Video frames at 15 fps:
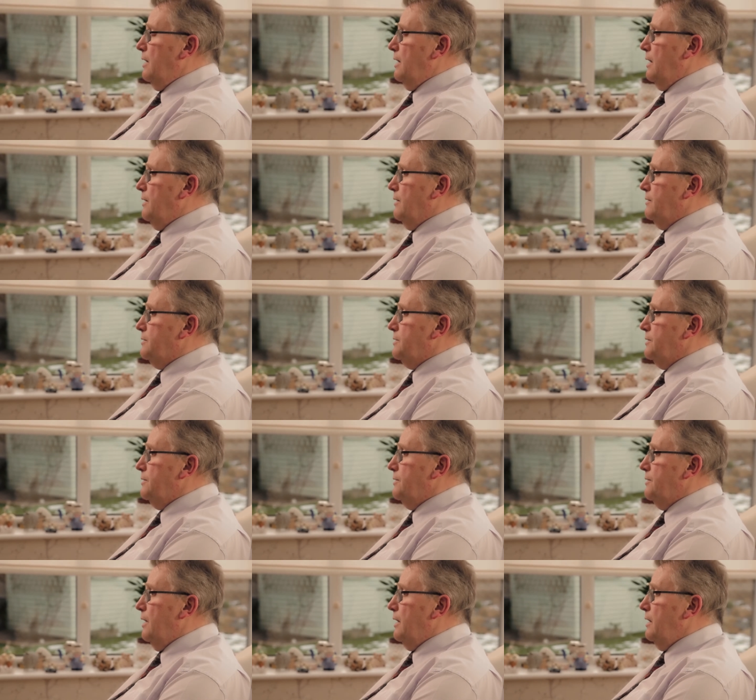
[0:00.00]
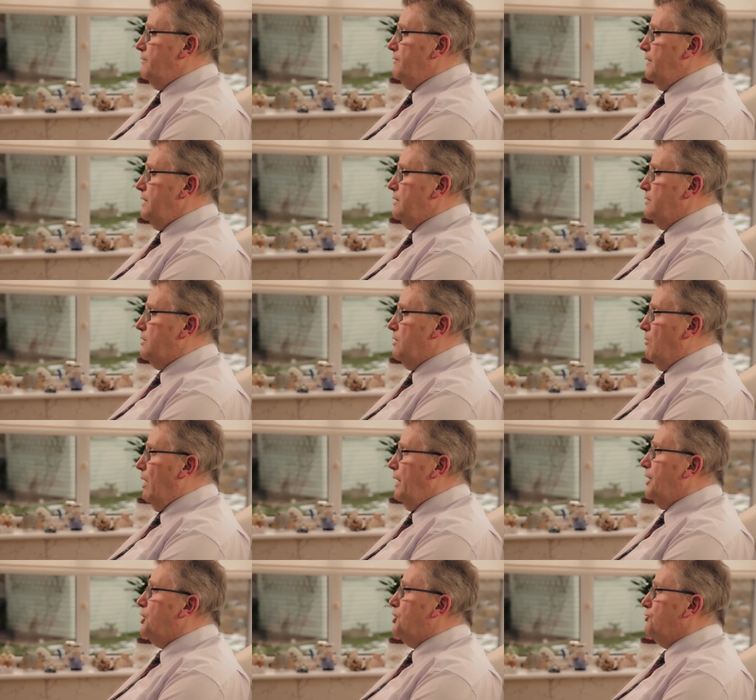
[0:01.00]
and they feel
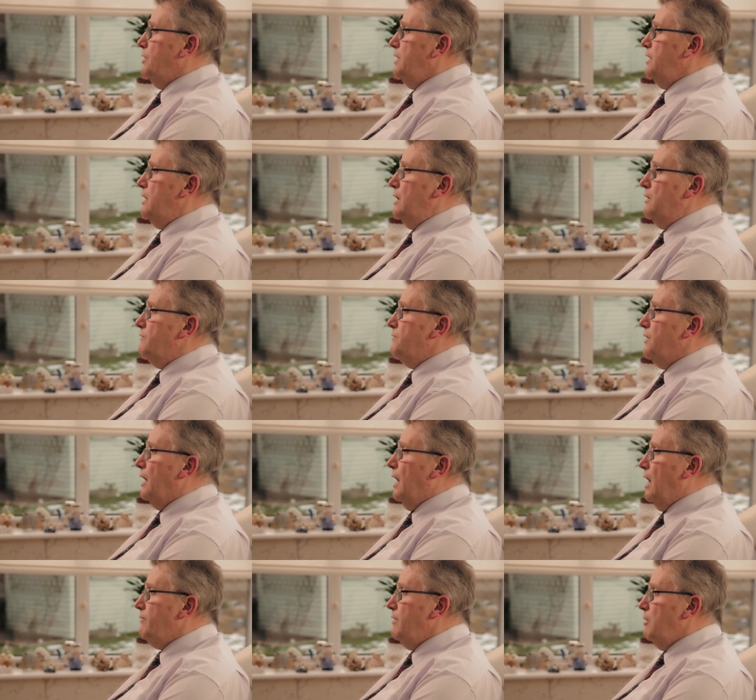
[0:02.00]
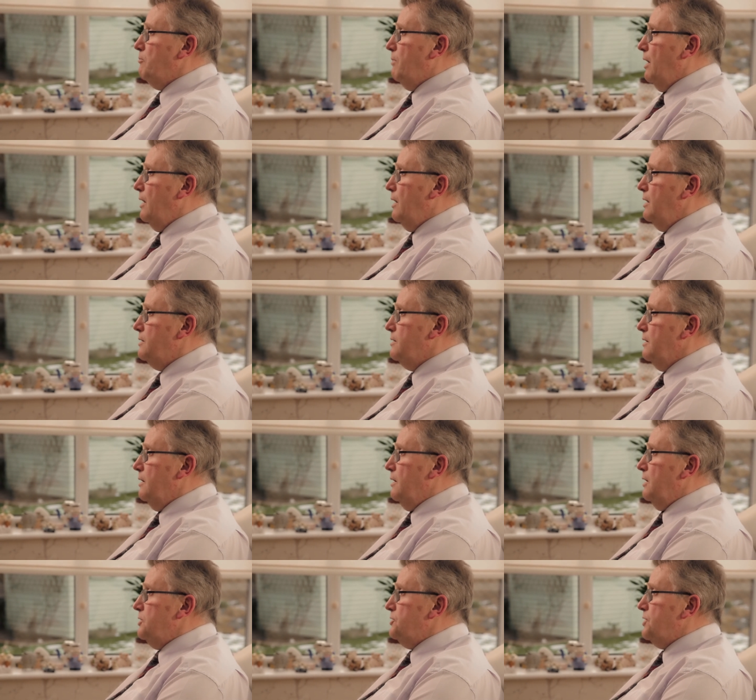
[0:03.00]
quite aggrieved that, having paid
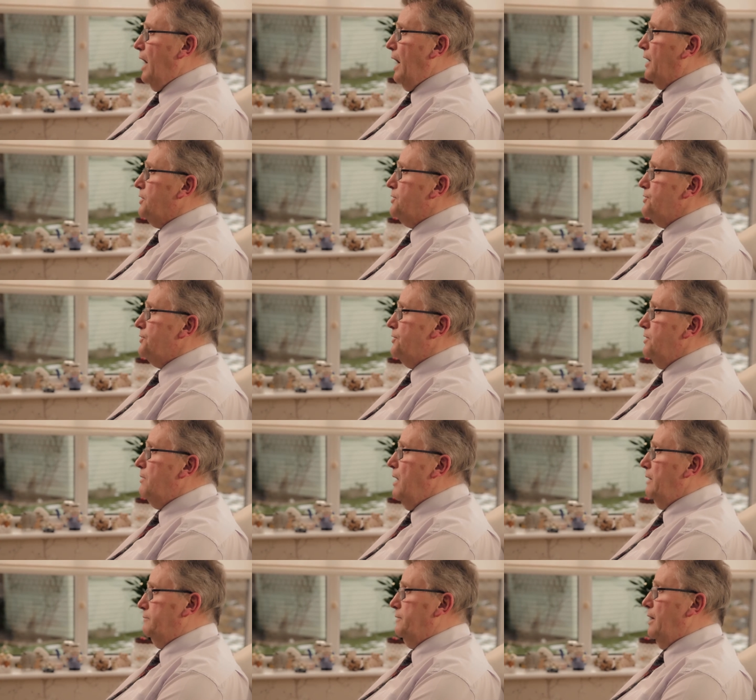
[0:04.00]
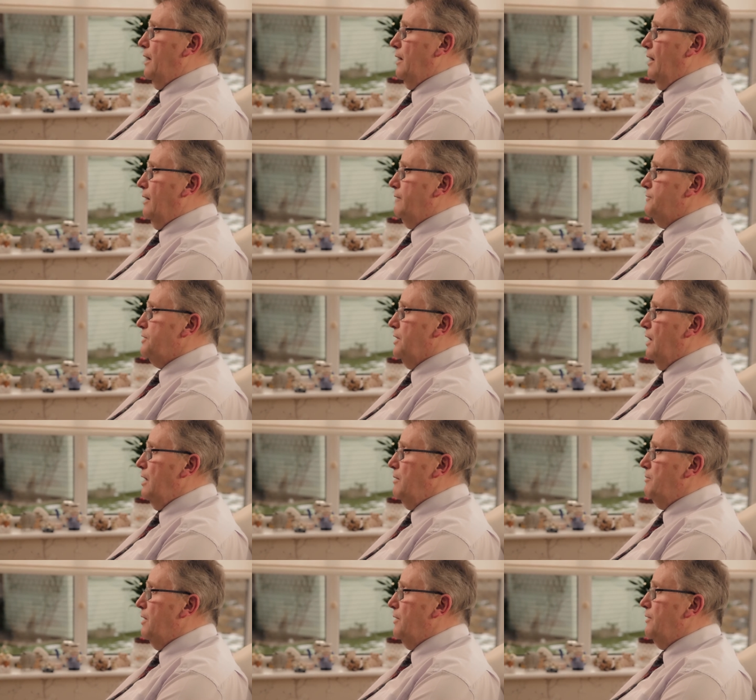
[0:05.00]
tax throughout their
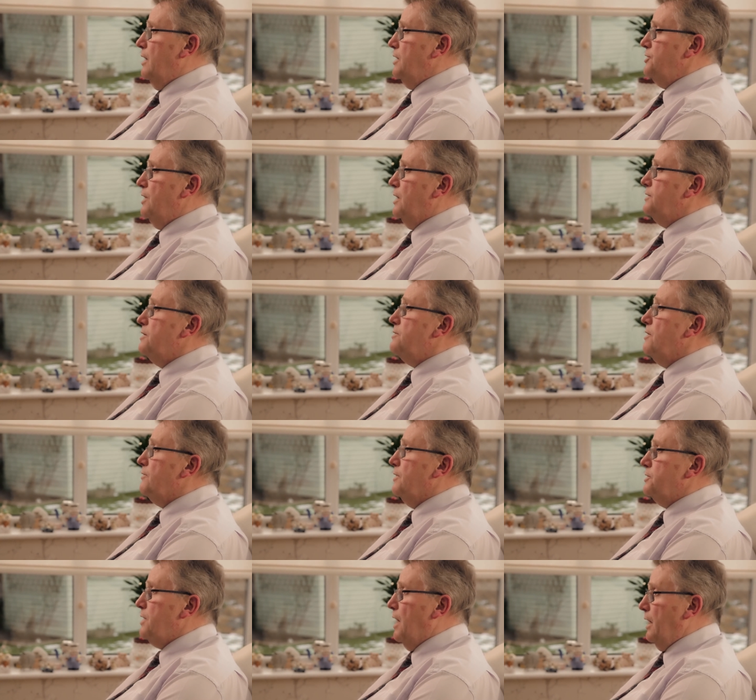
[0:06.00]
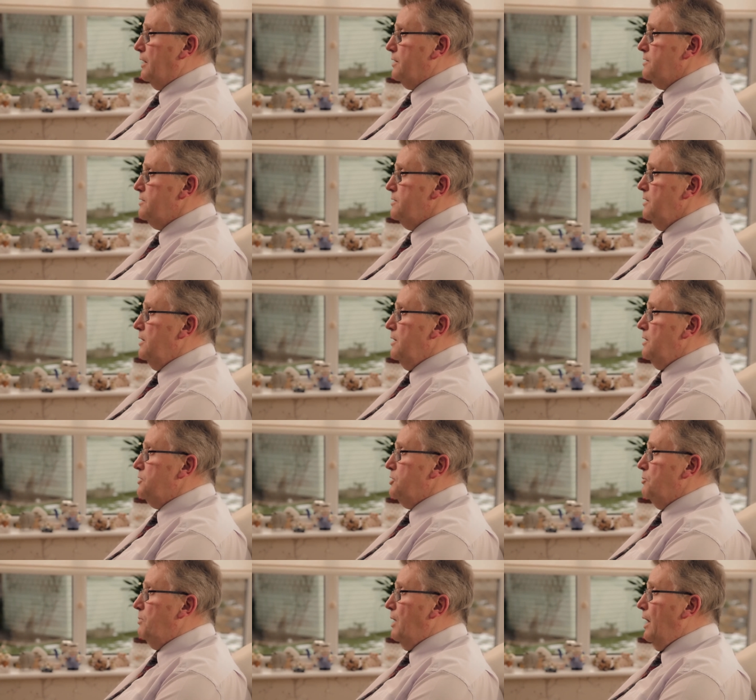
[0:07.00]
lifetime, that there's yet another tax
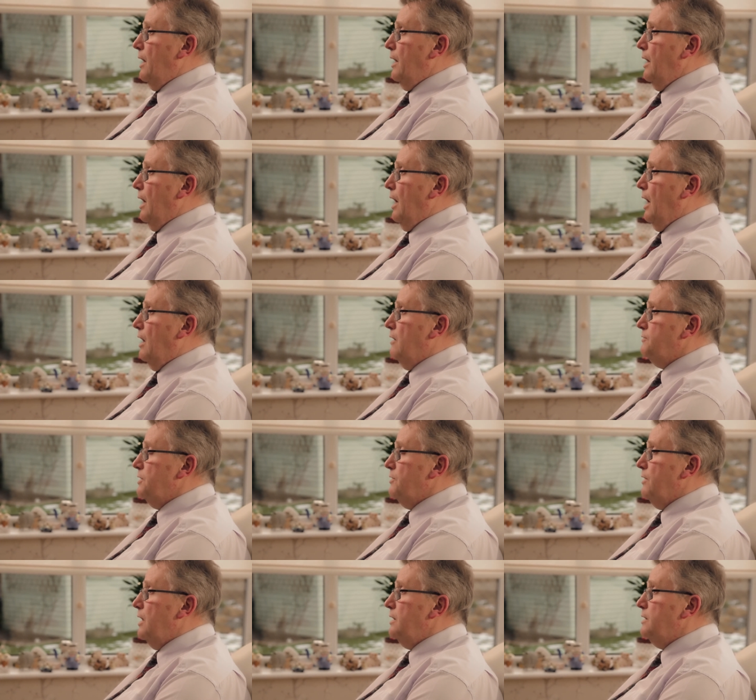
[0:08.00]
to pay after they